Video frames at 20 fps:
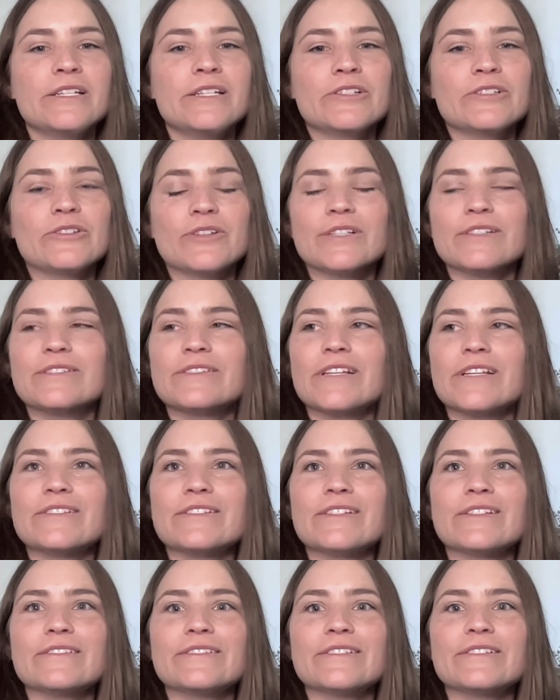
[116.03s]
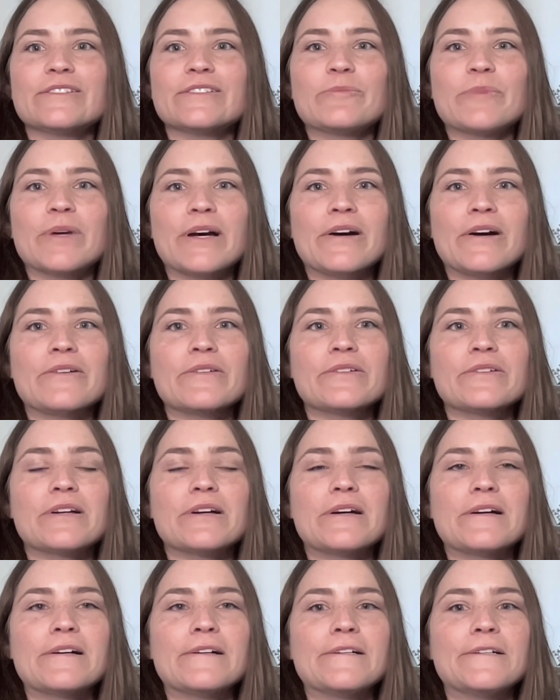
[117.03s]
So in a sentence, it's about
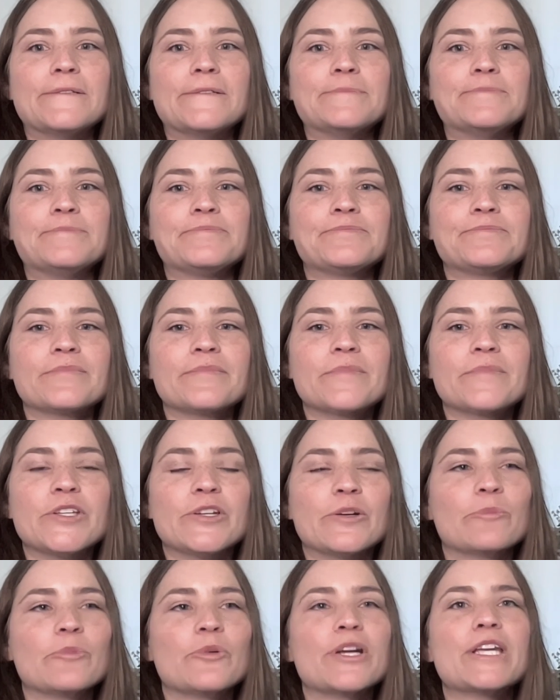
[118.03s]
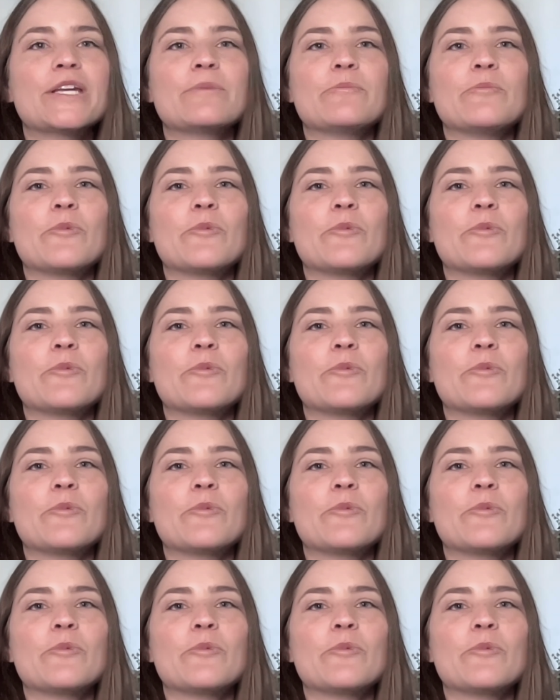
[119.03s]
bringing